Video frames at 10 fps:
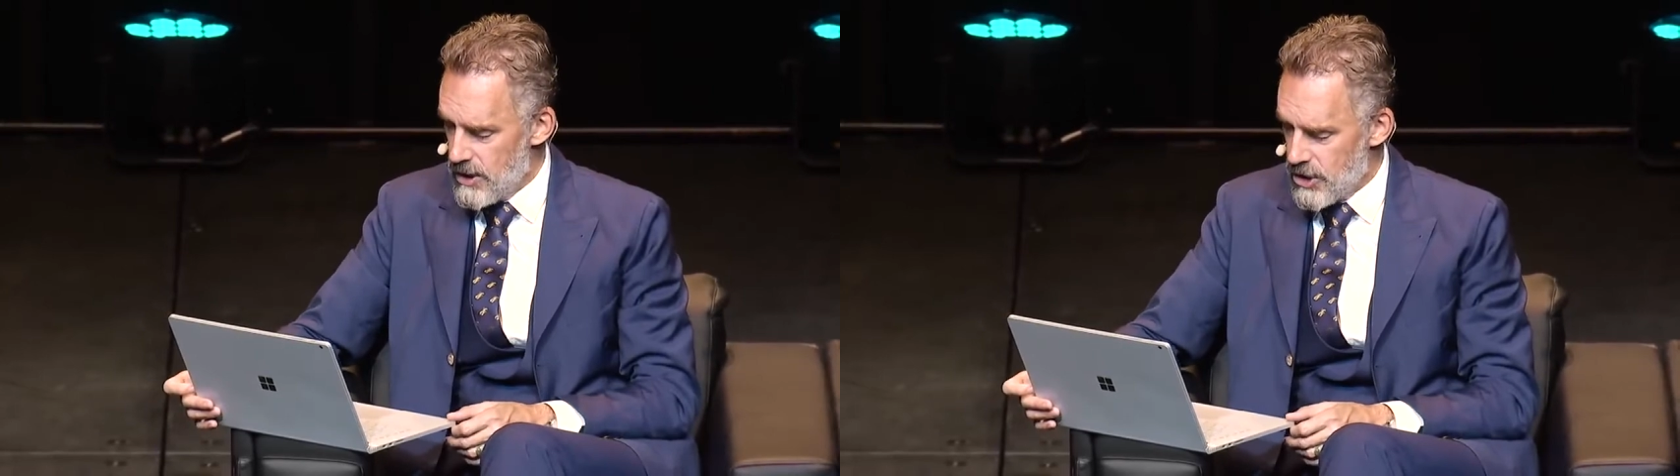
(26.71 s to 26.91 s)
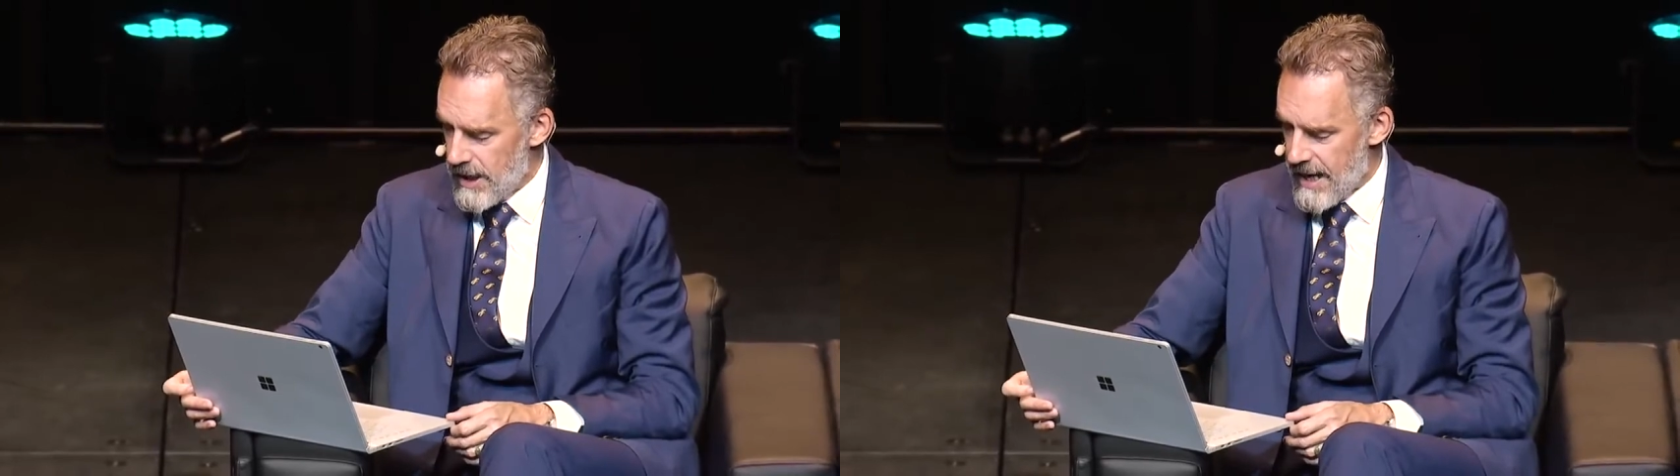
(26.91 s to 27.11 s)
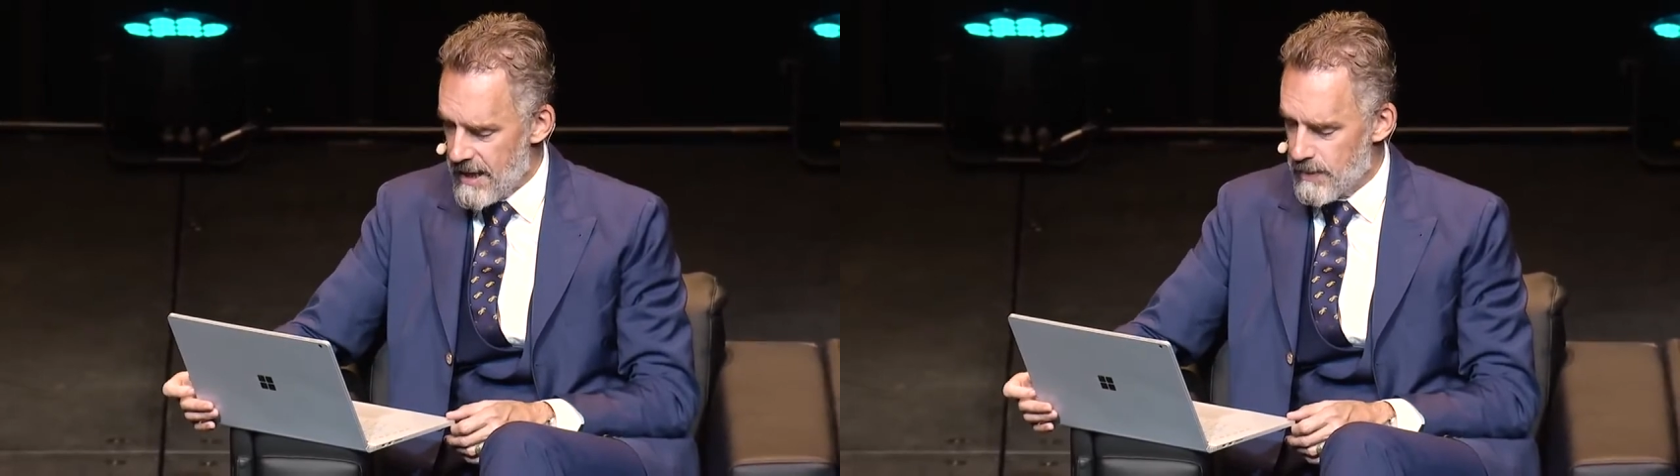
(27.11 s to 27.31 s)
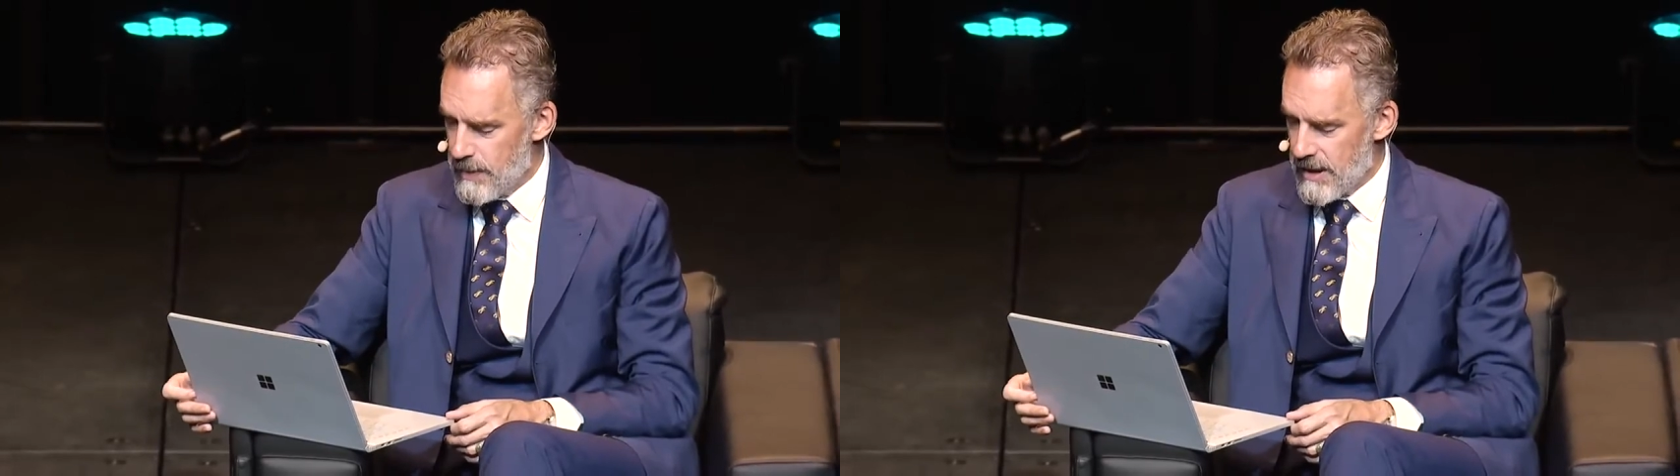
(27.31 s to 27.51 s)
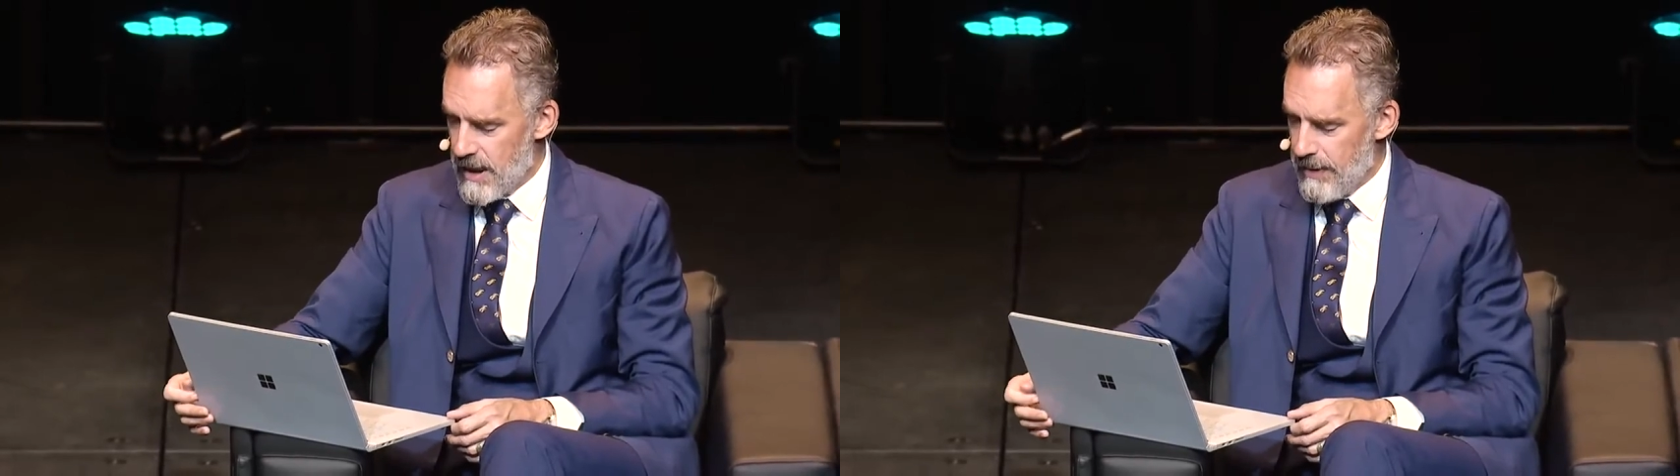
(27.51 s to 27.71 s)
she has,
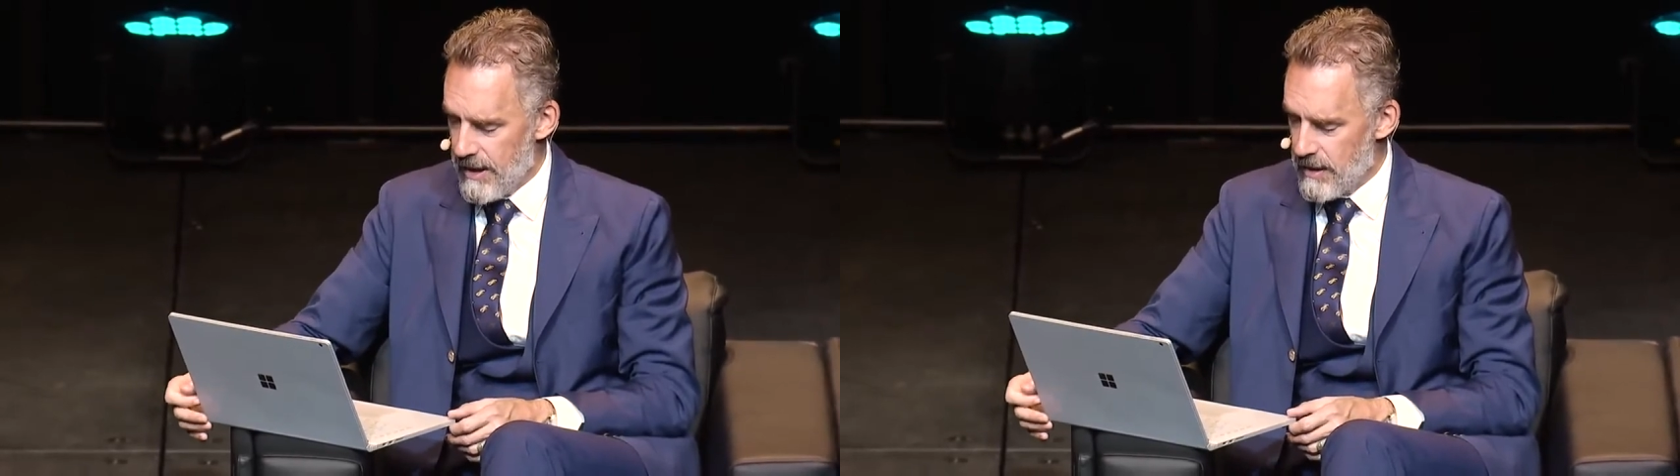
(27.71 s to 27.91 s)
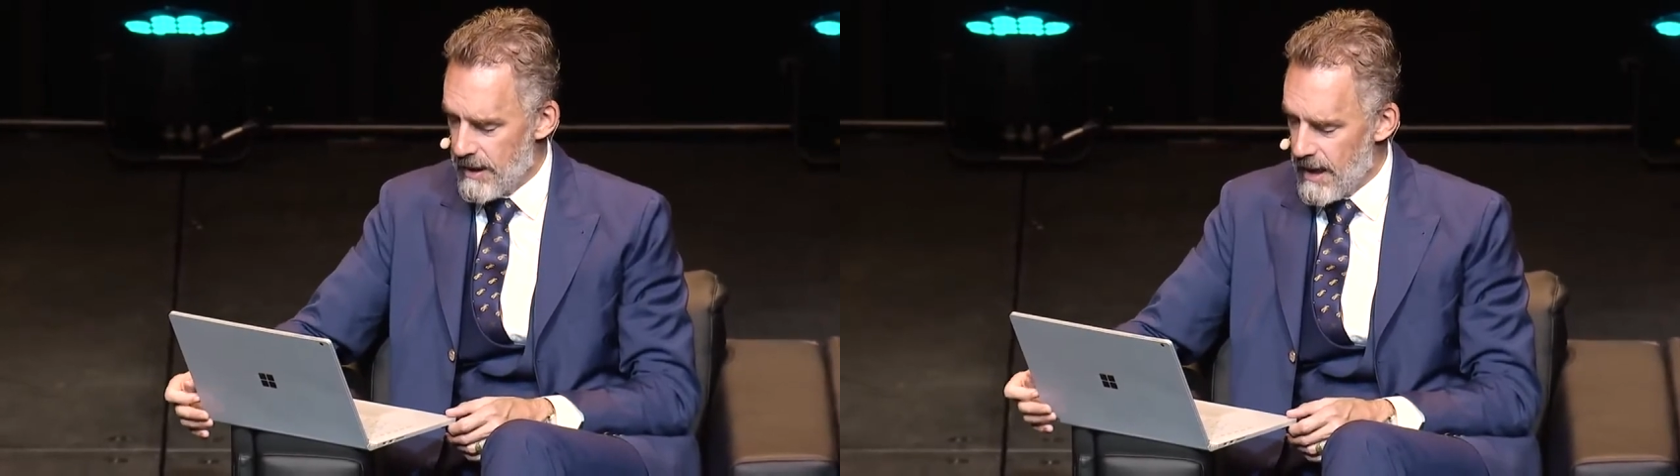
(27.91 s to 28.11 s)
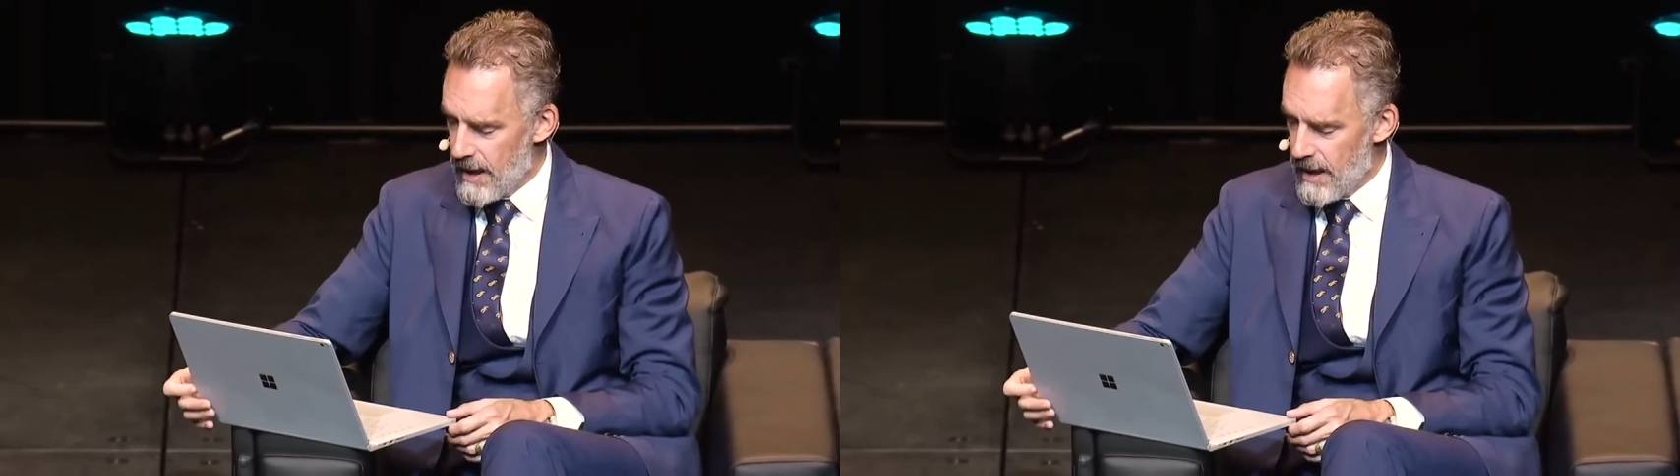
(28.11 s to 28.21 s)
but apparently